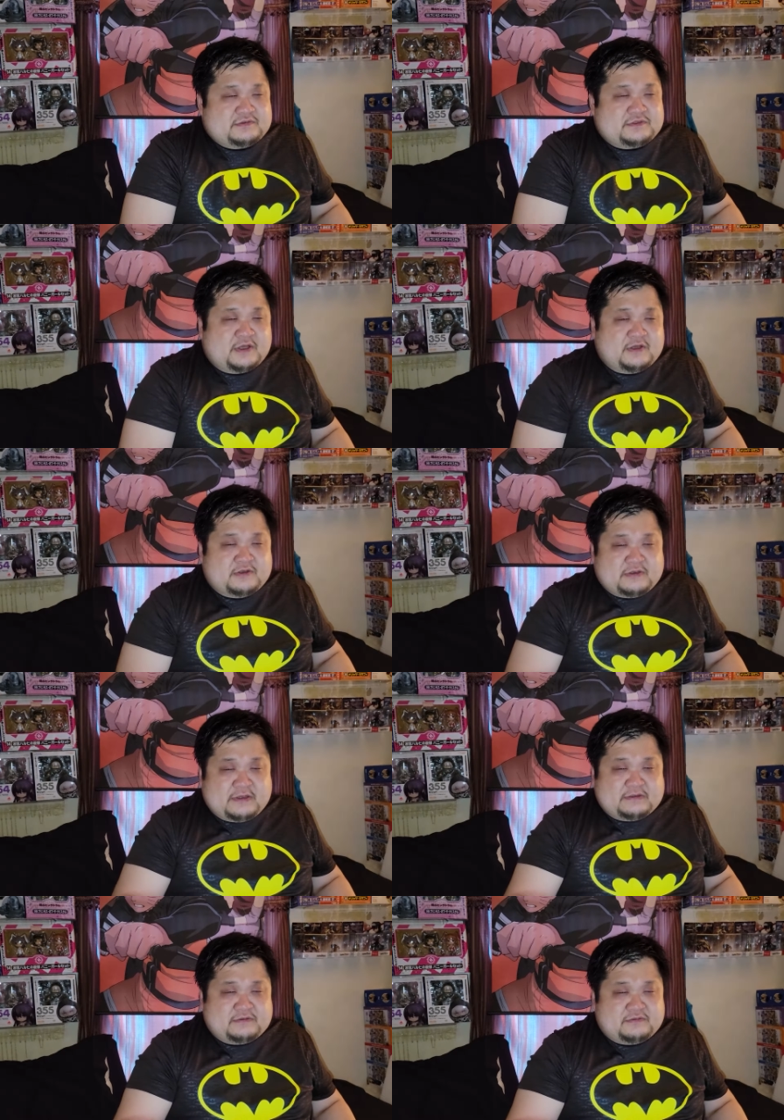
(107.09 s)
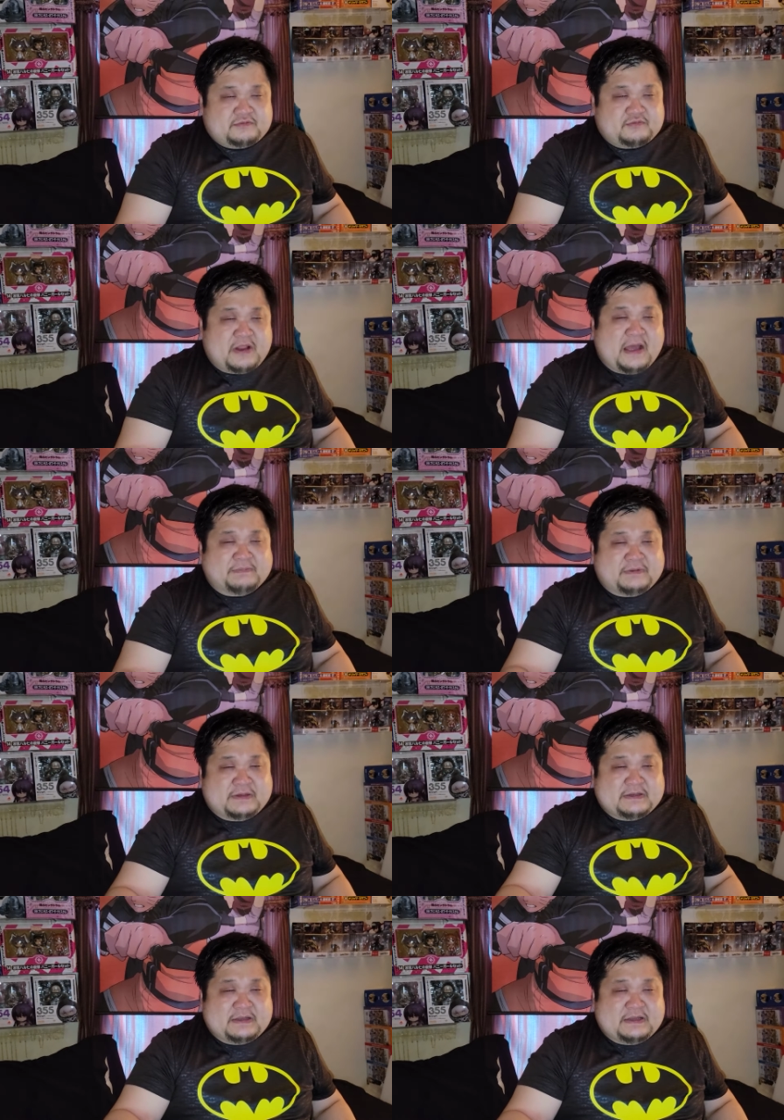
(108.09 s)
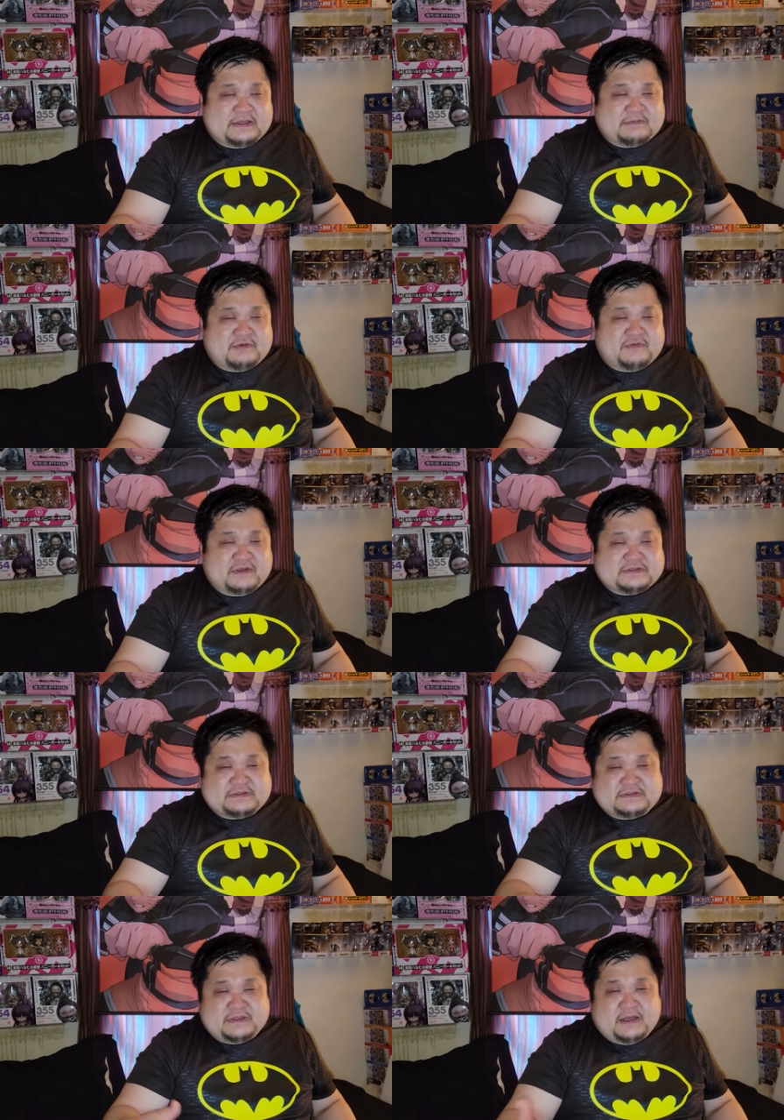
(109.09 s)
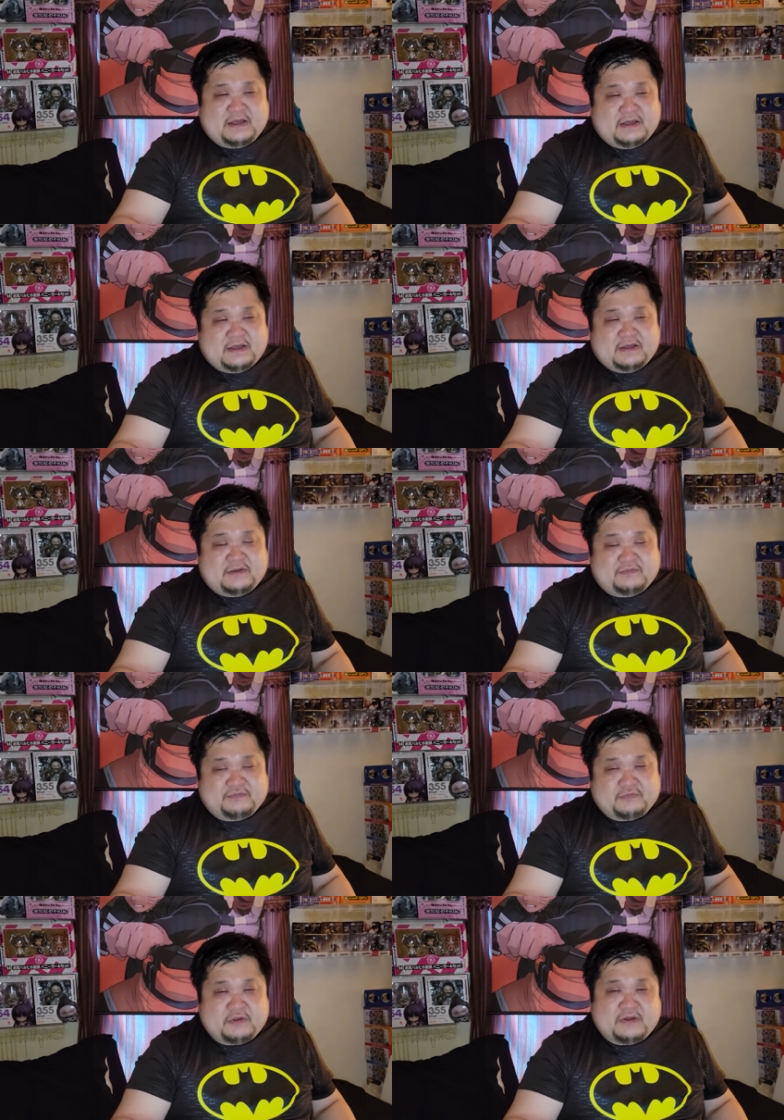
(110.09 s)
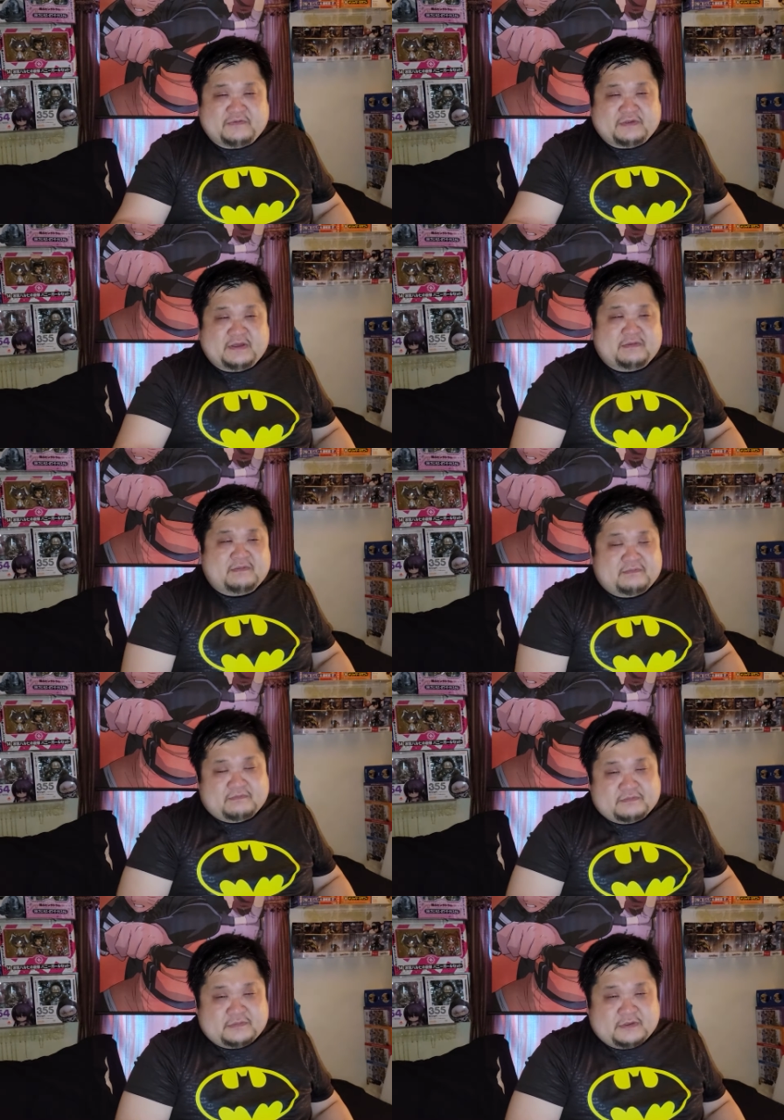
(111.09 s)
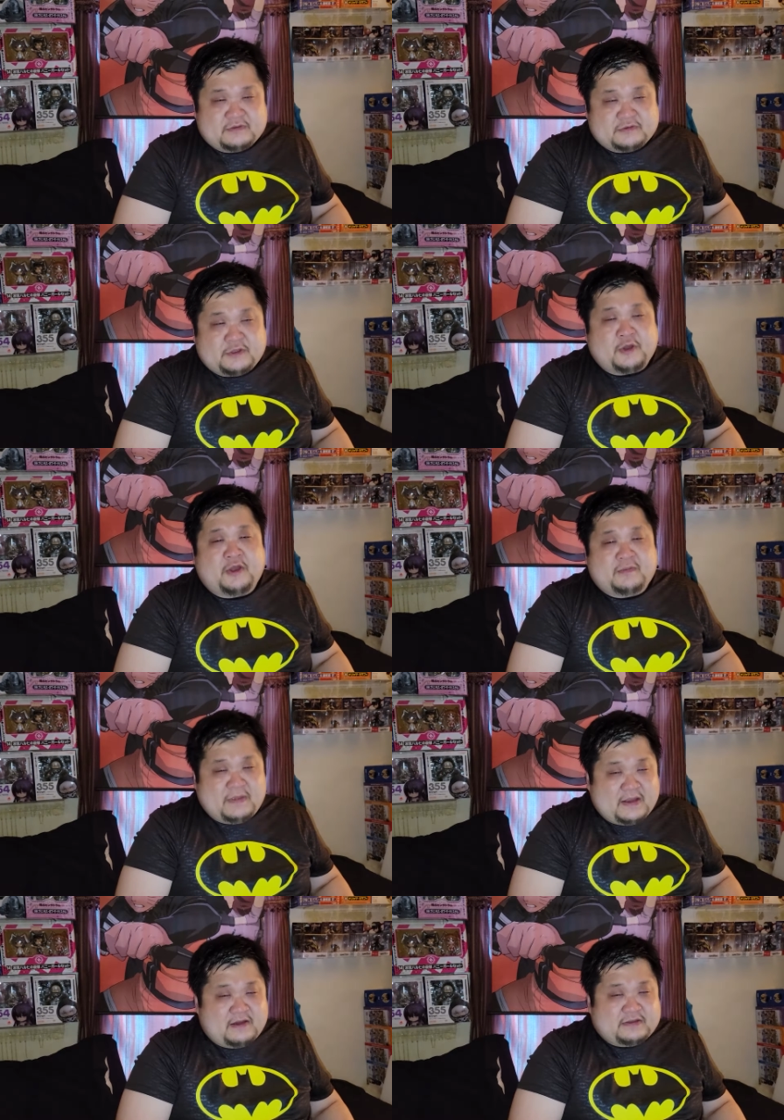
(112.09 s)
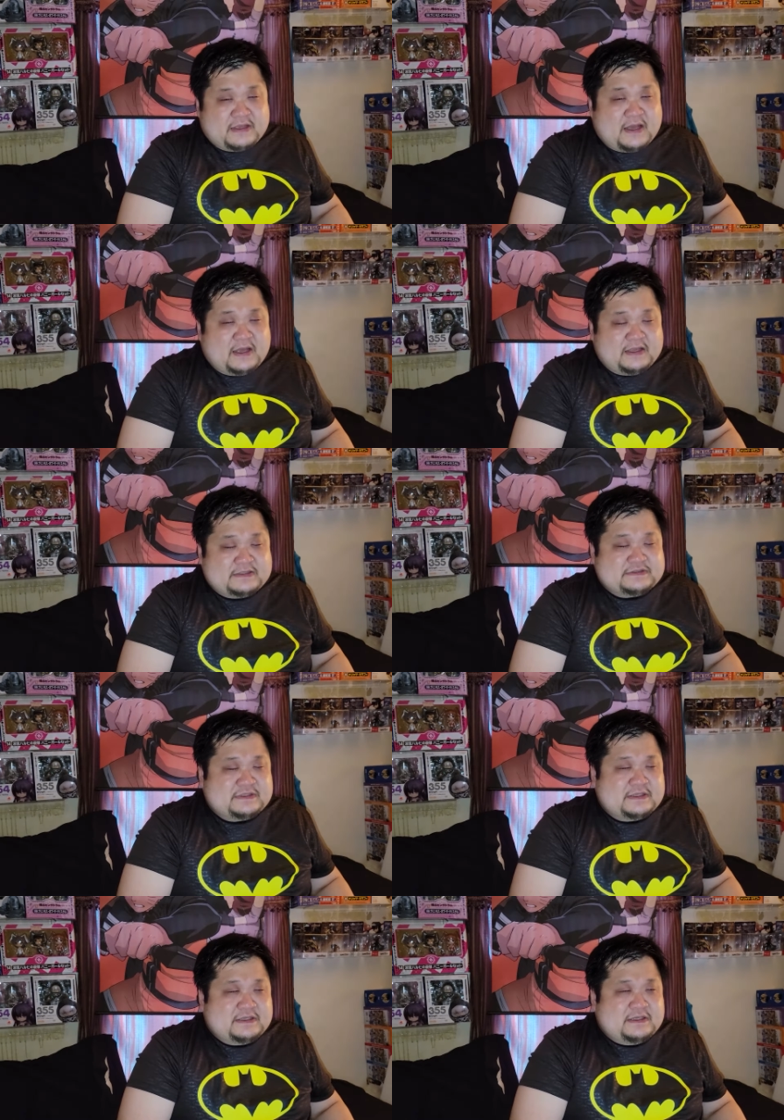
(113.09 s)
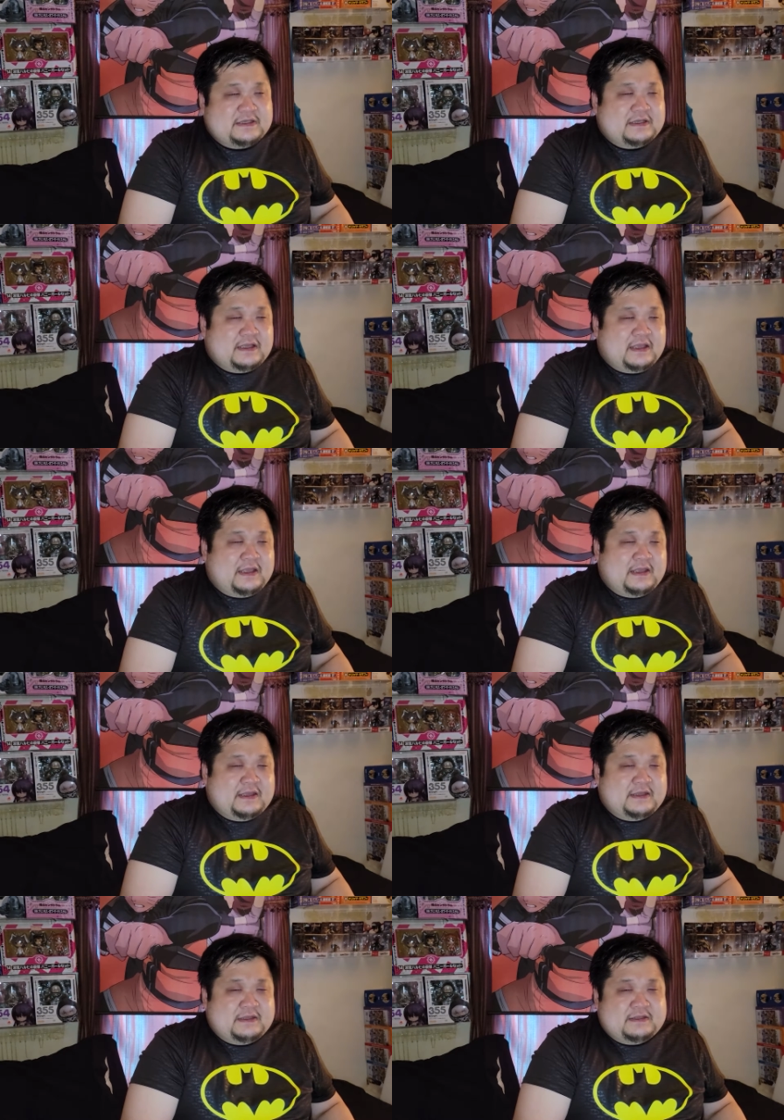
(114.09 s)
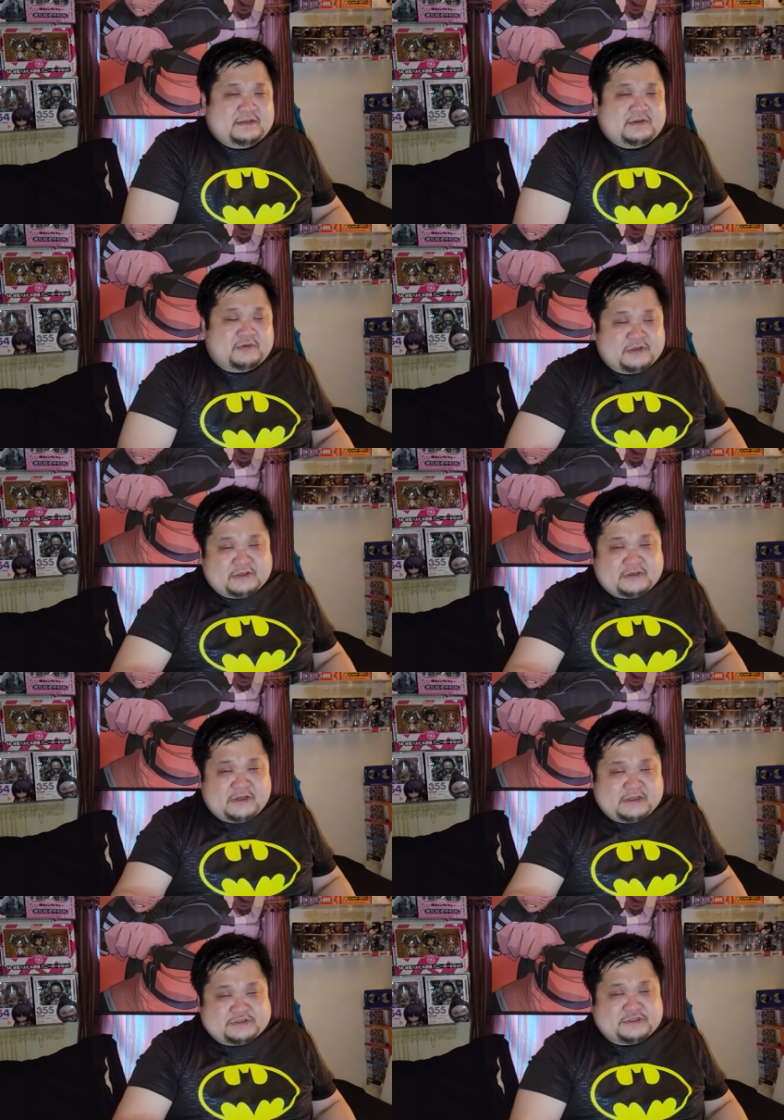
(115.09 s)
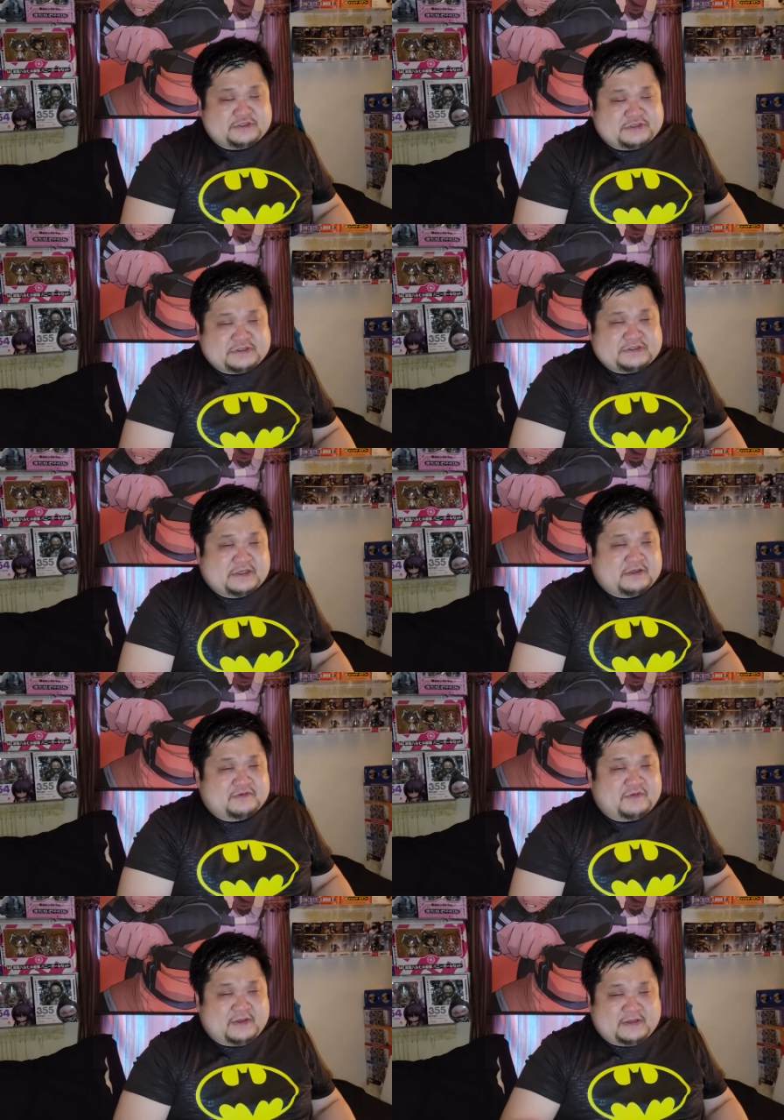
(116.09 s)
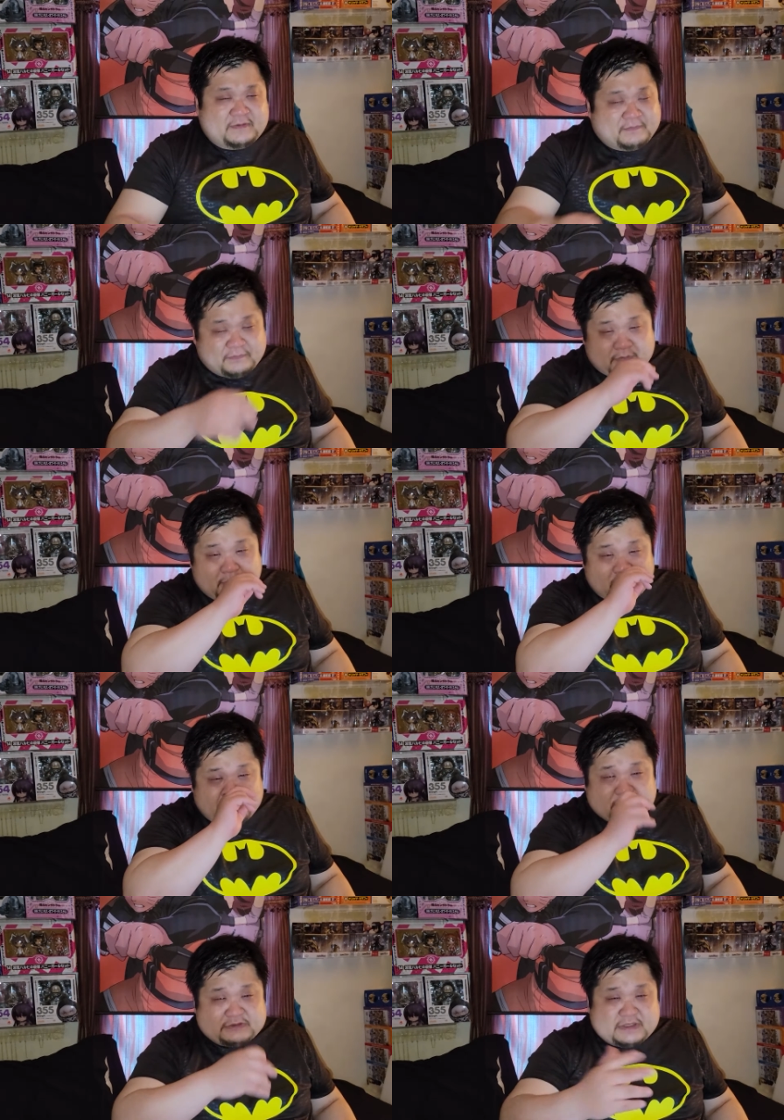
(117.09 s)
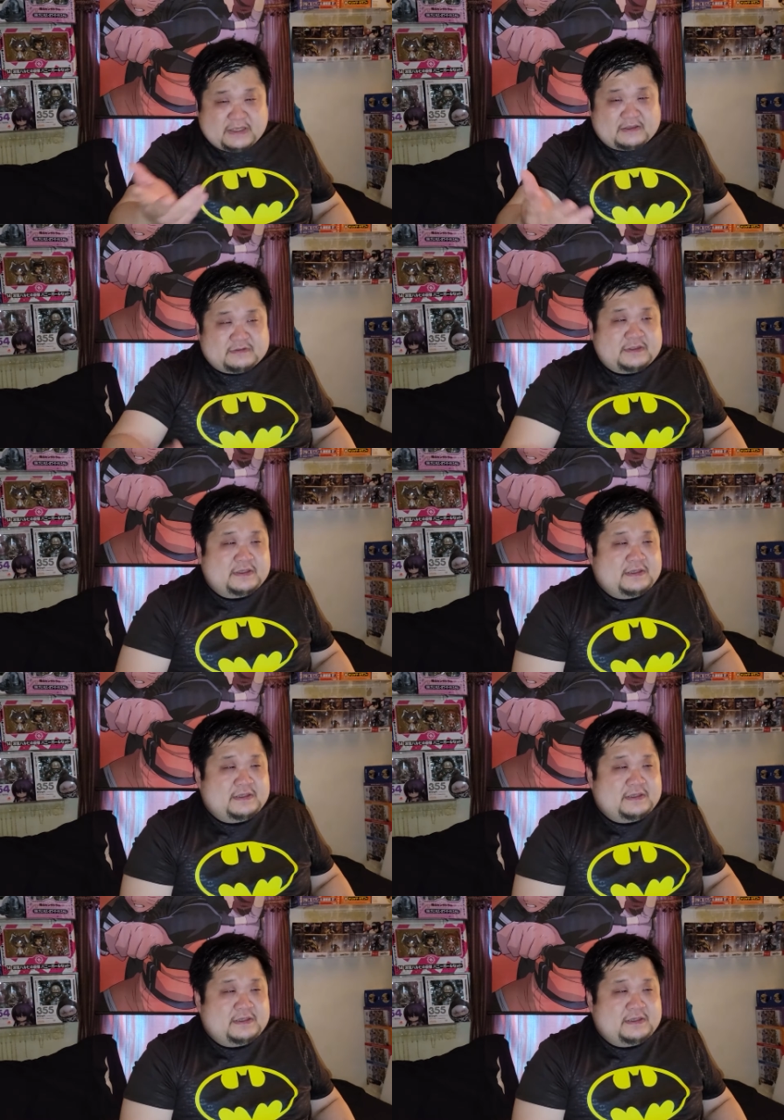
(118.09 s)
So what happened in the movie is one of the current mayor dies, and the Riddler introduces himself and puts down